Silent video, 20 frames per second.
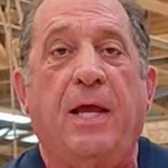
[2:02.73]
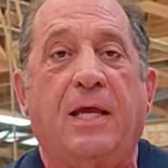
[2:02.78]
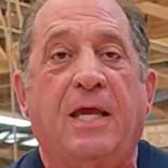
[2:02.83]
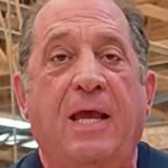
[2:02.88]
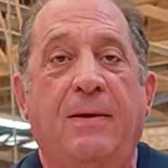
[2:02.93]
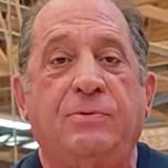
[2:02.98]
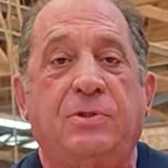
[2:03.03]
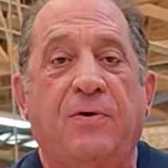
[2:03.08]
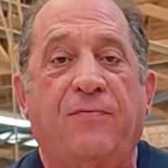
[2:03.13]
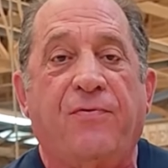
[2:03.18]

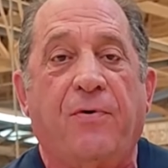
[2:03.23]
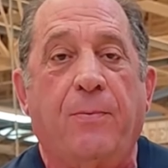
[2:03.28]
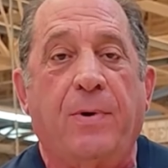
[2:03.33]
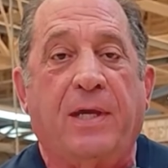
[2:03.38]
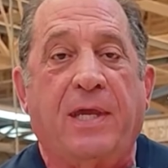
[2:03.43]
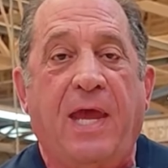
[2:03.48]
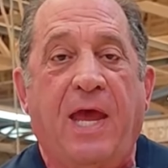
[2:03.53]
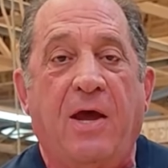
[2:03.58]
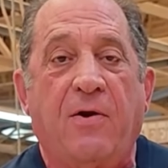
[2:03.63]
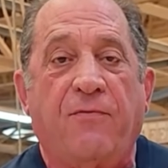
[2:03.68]
keeps it from it
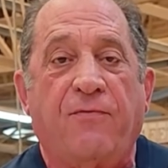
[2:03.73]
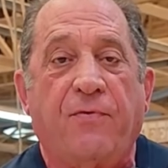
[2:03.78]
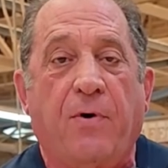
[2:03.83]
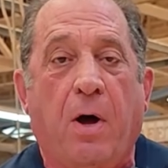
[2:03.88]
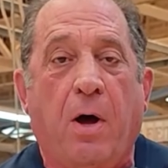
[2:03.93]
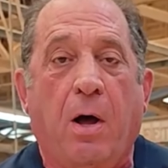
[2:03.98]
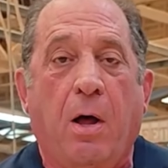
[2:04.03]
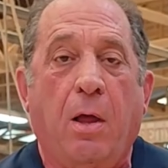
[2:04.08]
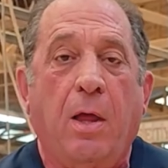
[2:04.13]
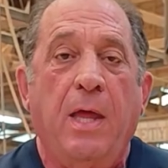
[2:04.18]
can't
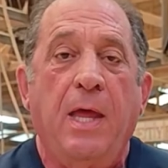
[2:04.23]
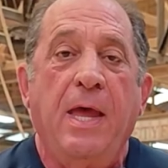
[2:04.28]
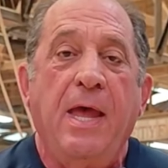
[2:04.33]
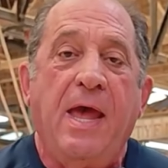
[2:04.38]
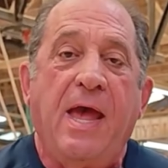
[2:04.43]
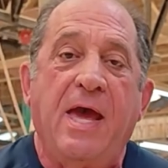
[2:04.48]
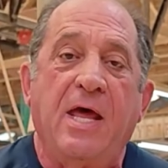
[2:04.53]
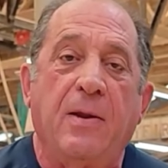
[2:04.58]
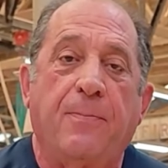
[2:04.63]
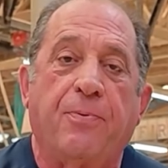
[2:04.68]
fall,
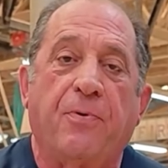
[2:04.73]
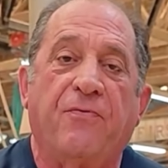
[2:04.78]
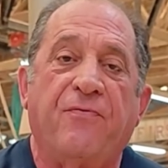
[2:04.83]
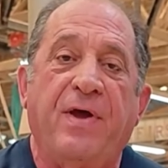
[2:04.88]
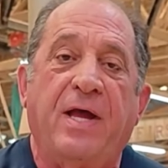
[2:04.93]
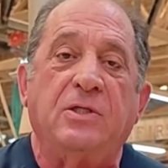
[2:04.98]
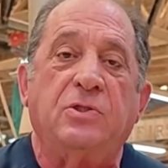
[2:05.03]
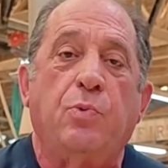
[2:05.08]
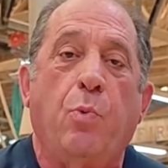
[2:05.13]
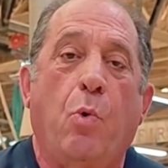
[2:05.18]
and it
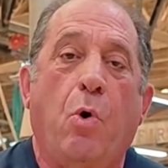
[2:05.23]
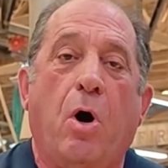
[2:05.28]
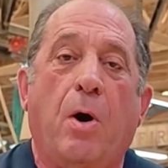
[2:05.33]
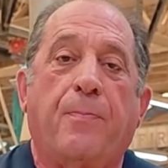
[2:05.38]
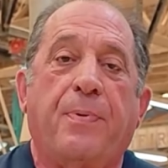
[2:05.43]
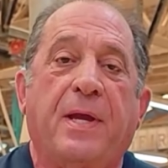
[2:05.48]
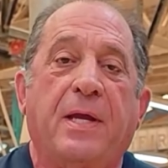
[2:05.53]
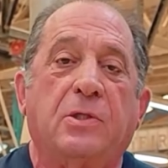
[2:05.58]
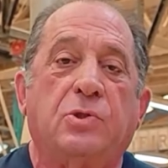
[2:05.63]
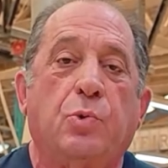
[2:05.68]
prevents
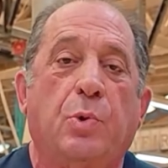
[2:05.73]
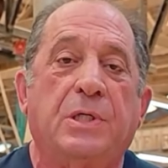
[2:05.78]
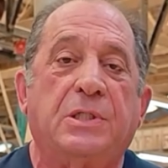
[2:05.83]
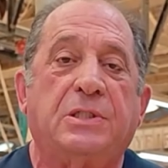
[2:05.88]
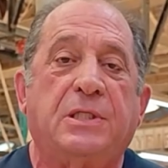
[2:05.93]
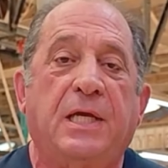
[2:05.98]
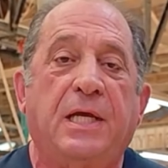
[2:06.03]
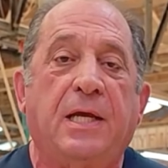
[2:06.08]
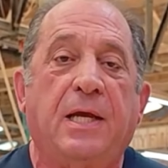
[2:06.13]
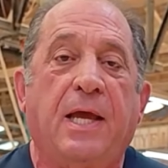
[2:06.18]
warping,
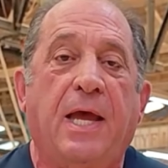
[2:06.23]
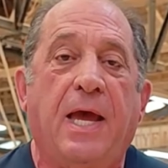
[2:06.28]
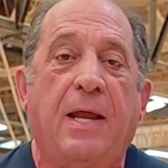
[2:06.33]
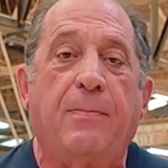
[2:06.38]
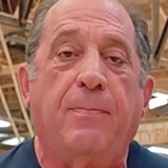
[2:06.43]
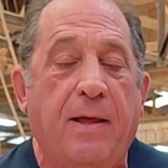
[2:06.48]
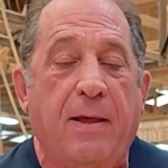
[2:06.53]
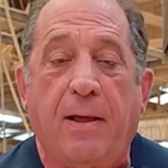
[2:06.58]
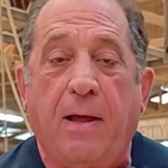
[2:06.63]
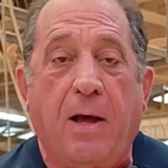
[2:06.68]
twisting, and
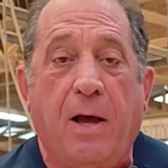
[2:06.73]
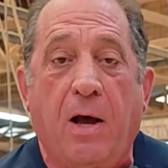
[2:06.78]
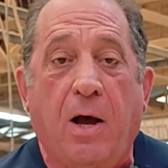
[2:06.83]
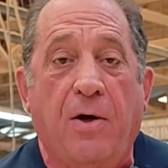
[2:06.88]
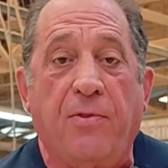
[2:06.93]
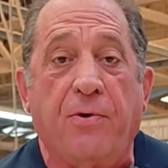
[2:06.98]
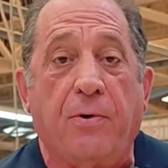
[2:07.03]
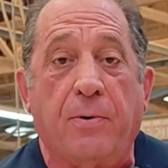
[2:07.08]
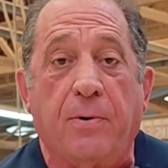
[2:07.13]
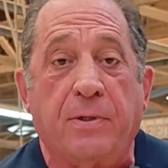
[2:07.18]

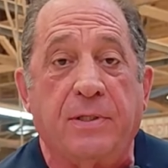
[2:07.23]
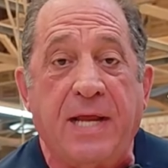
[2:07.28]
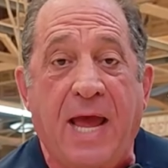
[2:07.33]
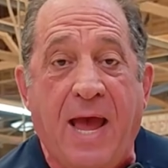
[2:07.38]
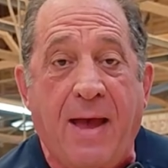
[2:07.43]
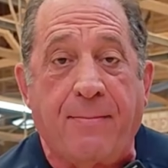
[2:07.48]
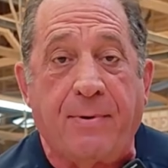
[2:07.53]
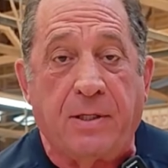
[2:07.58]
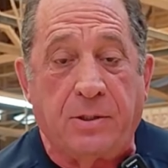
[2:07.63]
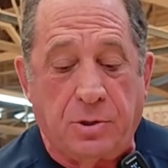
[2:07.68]
other
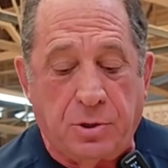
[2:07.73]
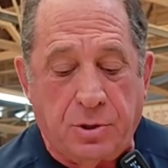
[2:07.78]
damage.